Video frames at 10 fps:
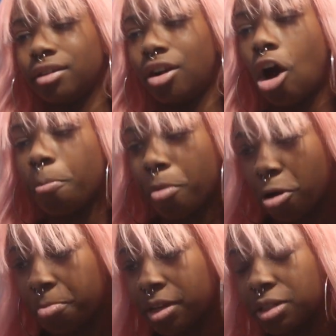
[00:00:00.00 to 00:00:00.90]
on
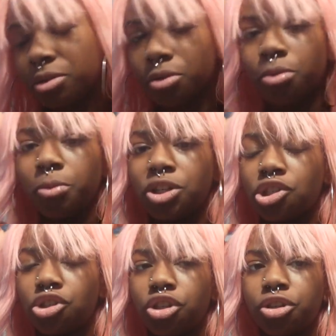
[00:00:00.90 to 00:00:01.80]
purpose. We
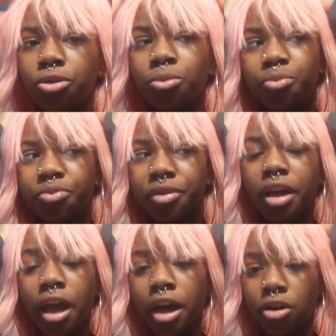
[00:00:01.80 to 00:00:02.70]
just do.
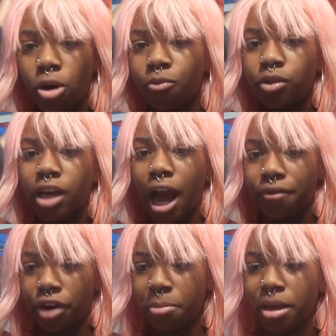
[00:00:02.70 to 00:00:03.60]
And hopefully
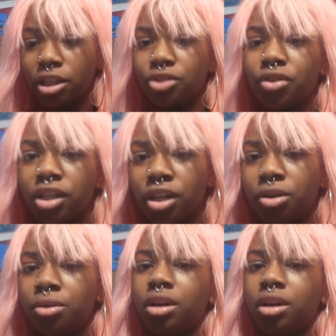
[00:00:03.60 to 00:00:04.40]
after I make this video,